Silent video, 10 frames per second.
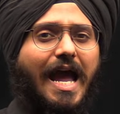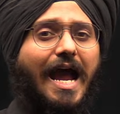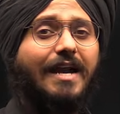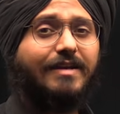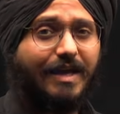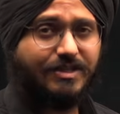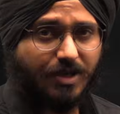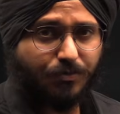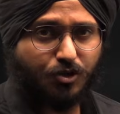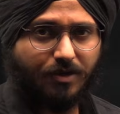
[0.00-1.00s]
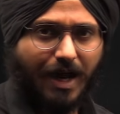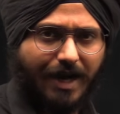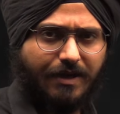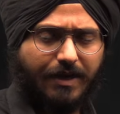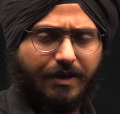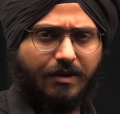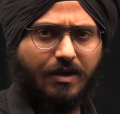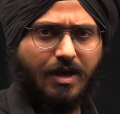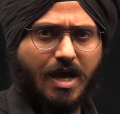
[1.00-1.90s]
and exception handling.